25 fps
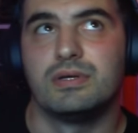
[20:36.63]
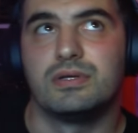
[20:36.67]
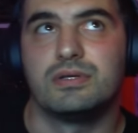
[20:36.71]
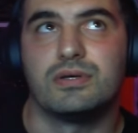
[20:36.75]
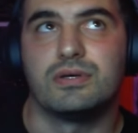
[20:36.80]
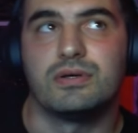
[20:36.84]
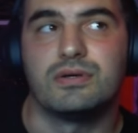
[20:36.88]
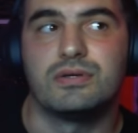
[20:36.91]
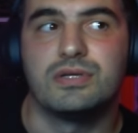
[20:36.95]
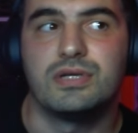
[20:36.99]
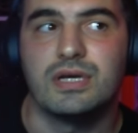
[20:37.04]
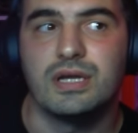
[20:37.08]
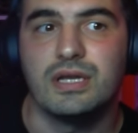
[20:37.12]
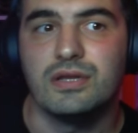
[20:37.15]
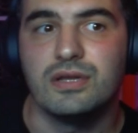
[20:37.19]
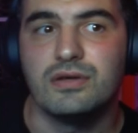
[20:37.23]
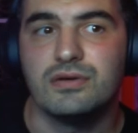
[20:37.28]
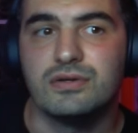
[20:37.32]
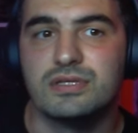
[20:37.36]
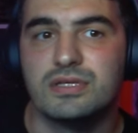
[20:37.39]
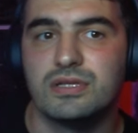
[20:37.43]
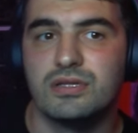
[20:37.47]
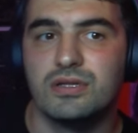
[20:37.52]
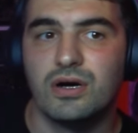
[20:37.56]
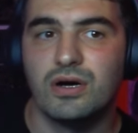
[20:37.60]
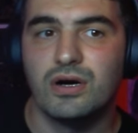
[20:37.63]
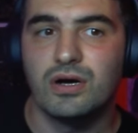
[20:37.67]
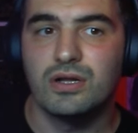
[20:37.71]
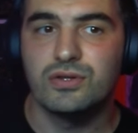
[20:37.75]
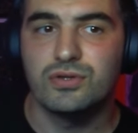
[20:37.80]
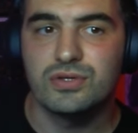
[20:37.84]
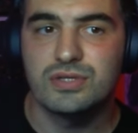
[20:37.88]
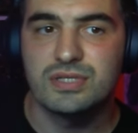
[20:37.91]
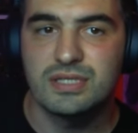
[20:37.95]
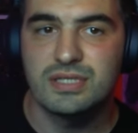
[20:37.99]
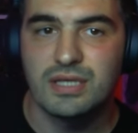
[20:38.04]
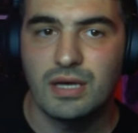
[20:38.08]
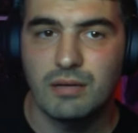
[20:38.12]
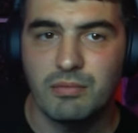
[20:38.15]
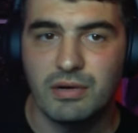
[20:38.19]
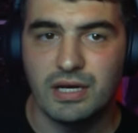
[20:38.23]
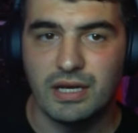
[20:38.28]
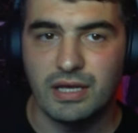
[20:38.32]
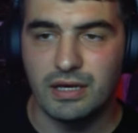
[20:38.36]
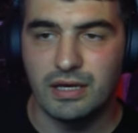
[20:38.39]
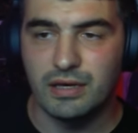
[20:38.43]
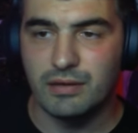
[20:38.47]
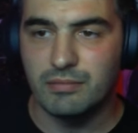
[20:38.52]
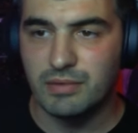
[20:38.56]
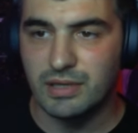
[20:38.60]
So she can use the Dawn to summon
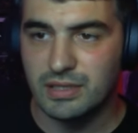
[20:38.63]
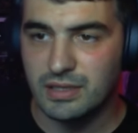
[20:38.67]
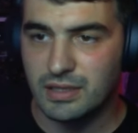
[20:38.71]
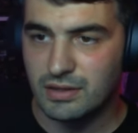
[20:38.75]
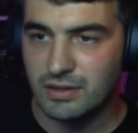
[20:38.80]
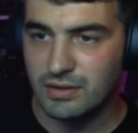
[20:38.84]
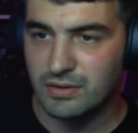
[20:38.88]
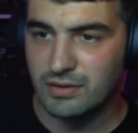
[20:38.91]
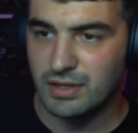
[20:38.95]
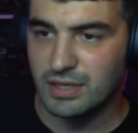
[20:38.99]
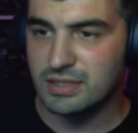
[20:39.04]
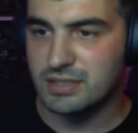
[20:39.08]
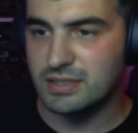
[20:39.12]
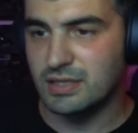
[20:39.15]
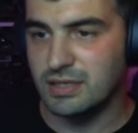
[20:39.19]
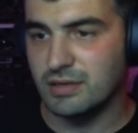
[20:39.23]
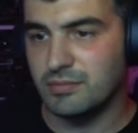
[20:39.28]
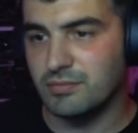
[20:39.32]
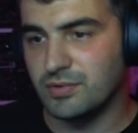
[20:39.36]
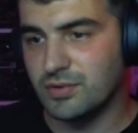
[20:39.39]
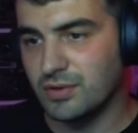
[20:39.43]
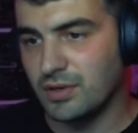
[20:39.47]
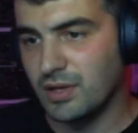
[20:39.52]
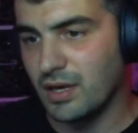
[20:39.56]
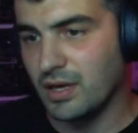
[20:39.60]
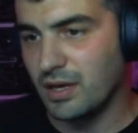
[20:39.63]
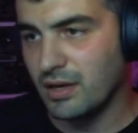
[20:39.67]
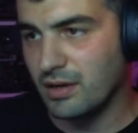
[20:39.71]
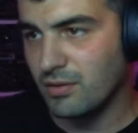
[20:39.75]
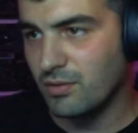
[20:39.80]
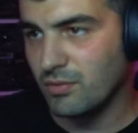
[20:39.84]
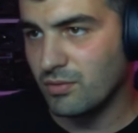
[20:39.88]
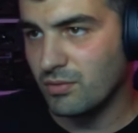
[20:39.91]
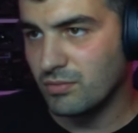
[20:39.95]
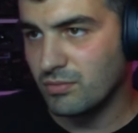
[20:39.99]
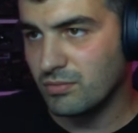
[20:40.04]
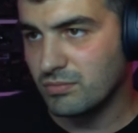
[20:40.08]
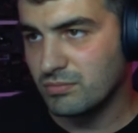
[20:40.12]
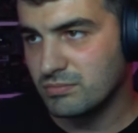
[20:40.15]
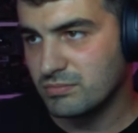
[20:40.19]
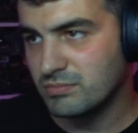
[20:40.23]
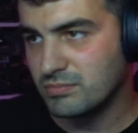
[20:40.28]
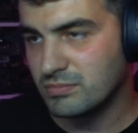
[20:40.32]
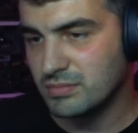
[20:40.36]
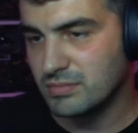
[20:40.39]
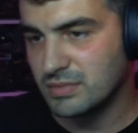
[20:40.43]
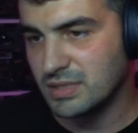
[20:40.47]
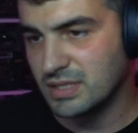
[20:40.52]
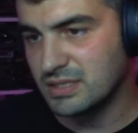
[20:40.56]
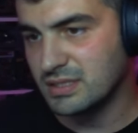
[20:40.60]
him and then rest him to KO
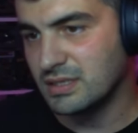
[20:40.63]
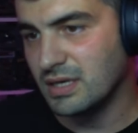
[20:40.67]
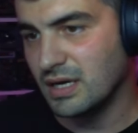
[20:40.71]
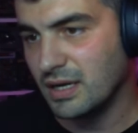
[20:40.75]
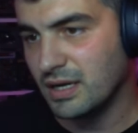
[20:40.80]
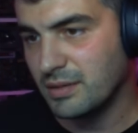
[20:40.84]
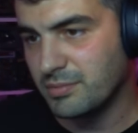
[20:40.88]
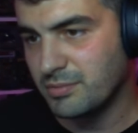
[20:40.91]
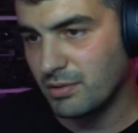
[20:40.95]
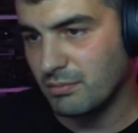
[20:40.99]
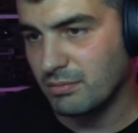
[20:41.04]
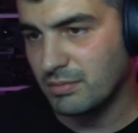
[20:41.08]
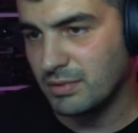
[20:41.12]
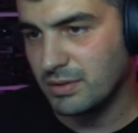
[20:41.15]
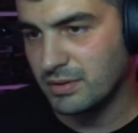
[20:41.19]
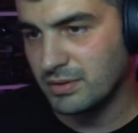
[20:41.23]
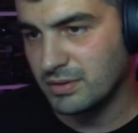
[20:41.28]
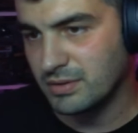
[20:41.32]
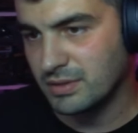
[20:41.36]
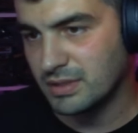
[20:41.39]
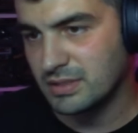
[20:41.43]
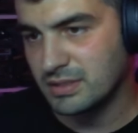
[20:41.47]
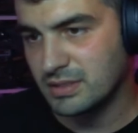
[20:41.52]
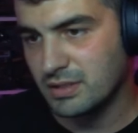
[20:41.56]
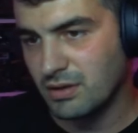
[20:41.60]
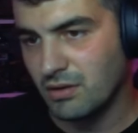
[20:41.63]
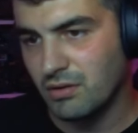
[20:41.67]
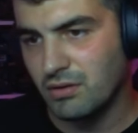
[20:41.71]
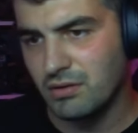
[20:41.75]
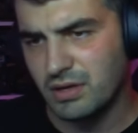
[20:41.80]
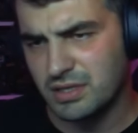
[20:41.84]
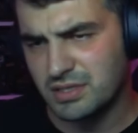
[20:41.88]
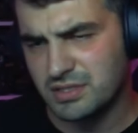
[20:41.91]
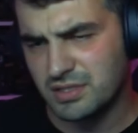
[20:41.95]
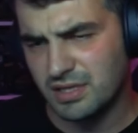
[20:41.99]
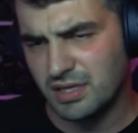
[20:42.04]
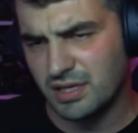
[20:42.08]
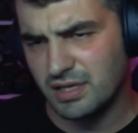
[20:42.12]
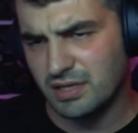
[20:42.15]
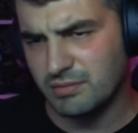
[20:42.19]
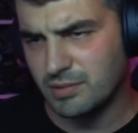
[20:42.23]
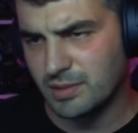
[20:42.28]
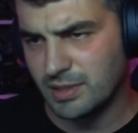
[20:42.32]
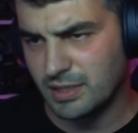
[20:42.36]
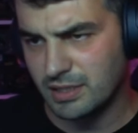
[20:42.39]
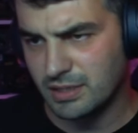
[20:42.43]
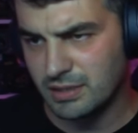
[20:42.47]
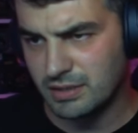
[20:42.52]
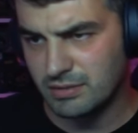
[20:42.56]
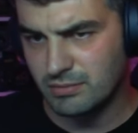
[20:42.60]
this guy probably, or this... Oh, actually
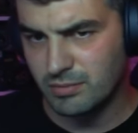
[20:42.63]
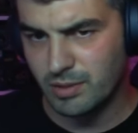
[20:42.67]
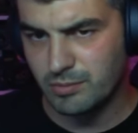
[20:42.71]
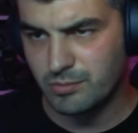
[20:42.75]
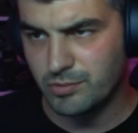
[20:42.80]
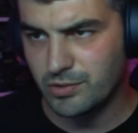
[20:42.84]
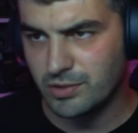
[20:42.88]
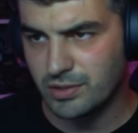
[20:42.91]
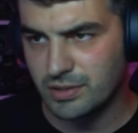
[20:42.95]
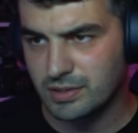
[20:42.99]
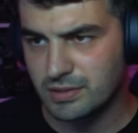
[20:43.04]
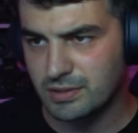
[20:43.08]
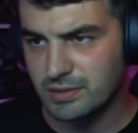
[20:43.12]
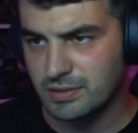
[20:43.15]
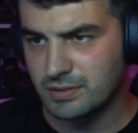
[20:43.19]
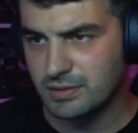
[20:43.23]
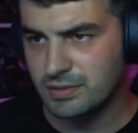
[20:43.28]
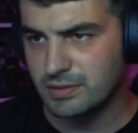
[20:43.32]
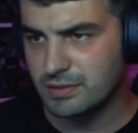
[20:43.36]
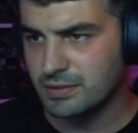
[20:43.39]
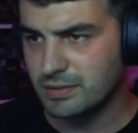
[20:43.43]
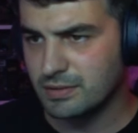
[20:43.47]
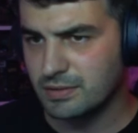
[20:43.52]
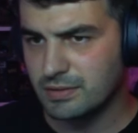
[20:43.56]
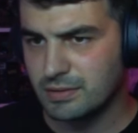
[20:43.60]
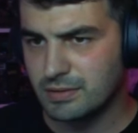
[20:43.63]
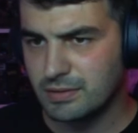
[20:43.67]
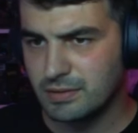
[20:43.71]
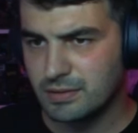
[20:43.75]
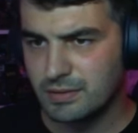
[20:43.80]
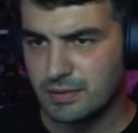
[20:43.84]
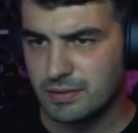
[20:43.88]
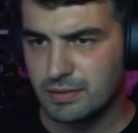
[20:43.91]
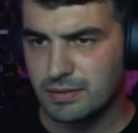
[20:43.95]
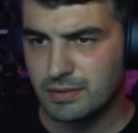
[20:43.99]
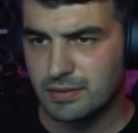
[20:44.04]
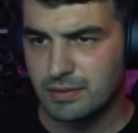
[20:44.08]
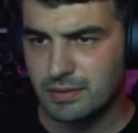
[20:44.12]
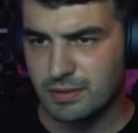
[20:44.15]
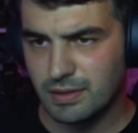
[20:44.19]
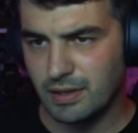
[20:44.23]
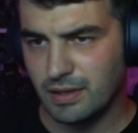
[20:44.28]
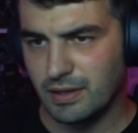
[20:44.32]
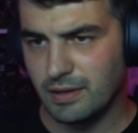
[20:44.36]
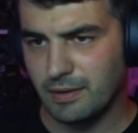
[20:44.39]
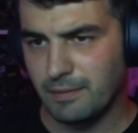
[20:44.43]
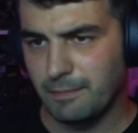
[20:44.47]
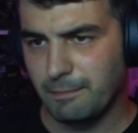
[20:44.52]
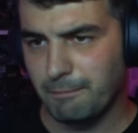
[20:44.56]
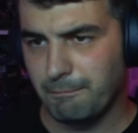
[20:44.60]
anybody in my board. Yeah.